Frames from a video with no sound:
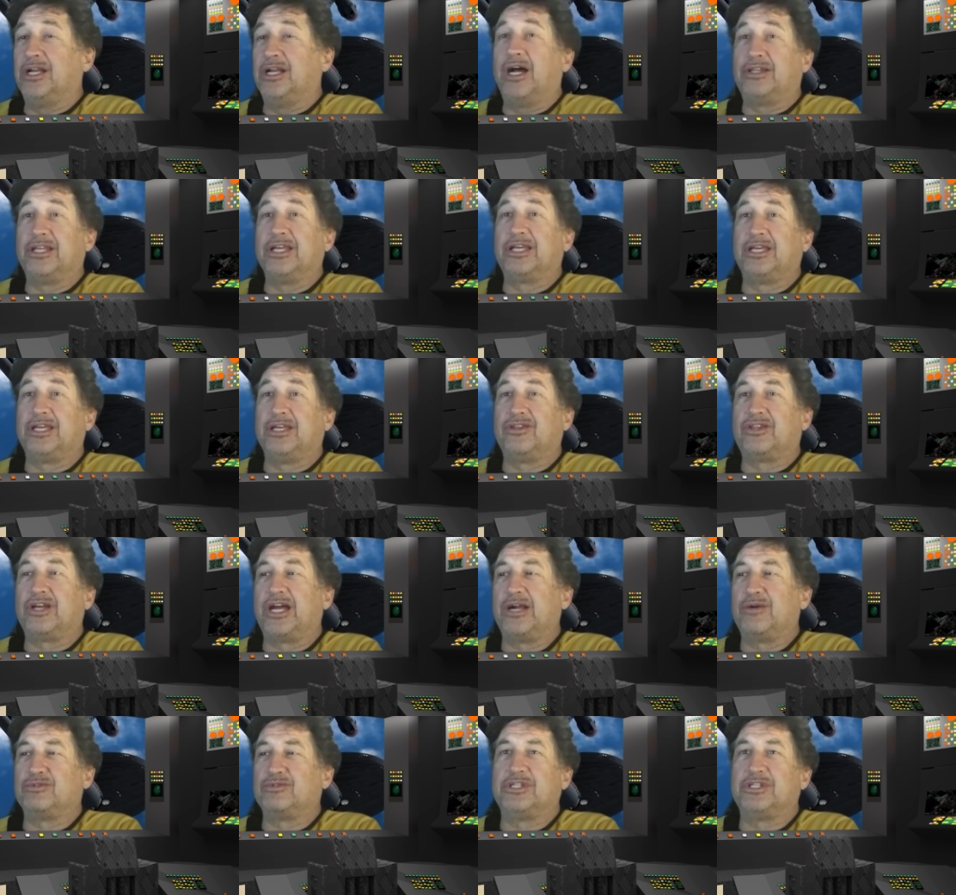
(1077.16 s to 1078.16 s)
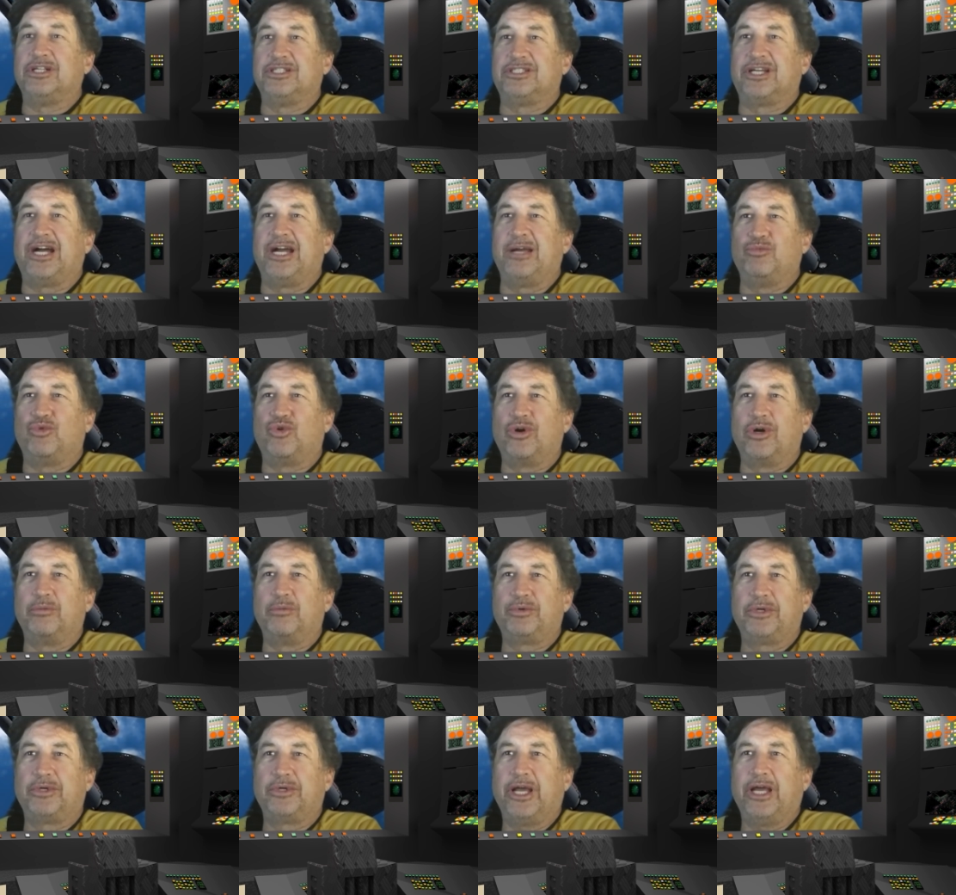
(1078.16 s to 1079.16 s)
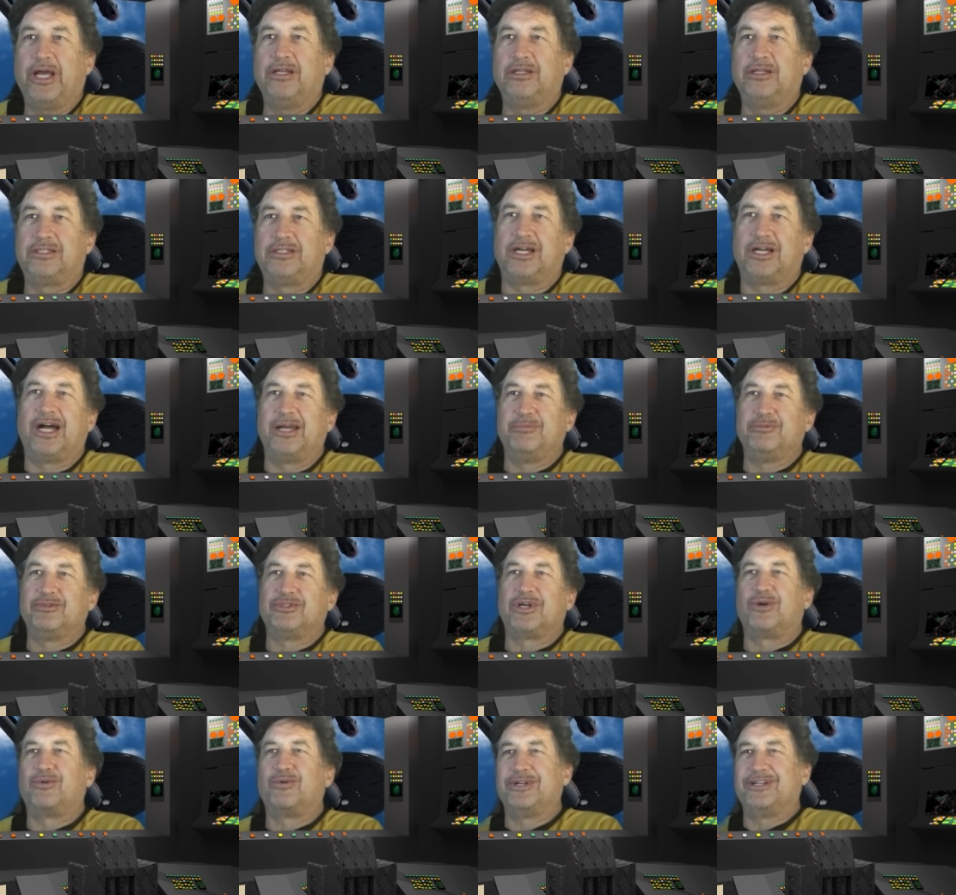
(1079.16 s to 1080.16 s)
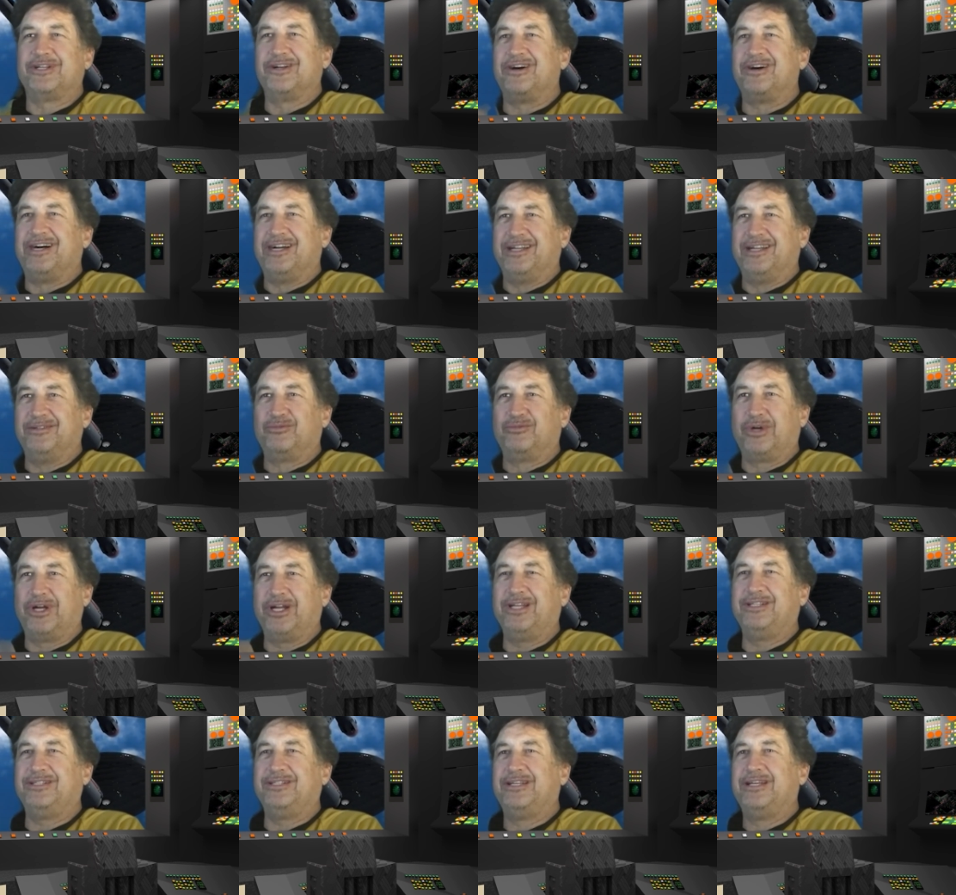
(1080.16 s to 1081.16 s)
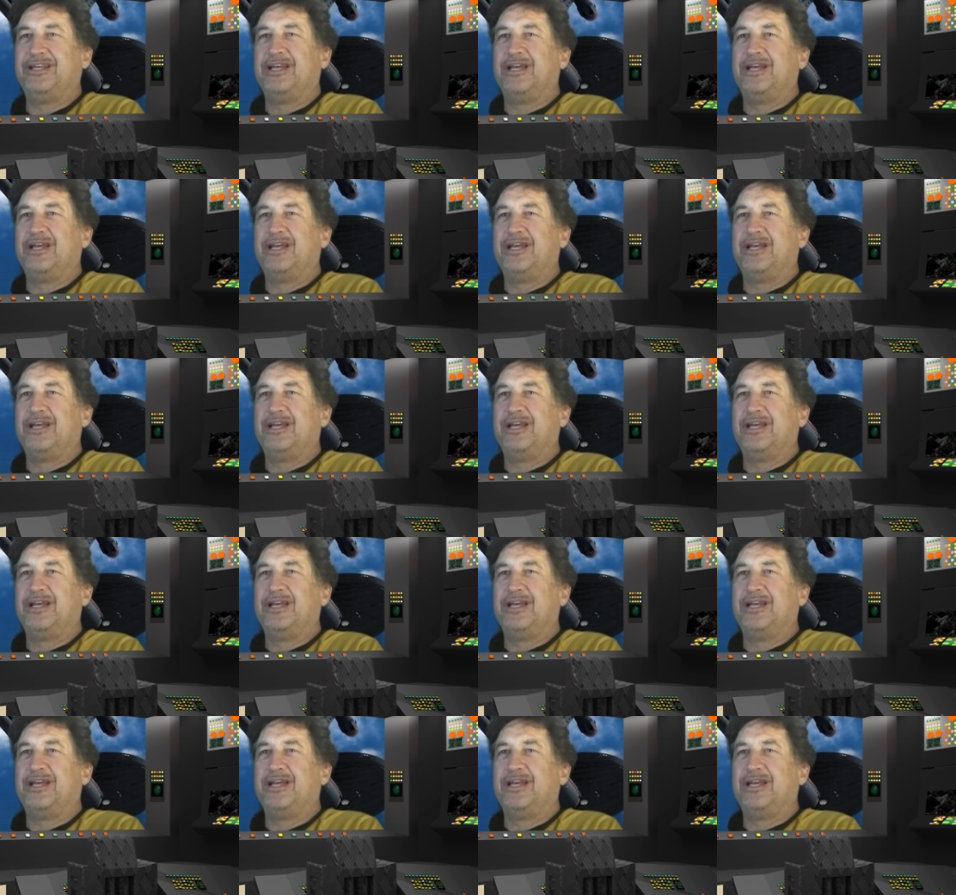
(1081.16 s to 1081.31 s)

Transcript: I think he thought I was in a time warp, and the time is already gone, right?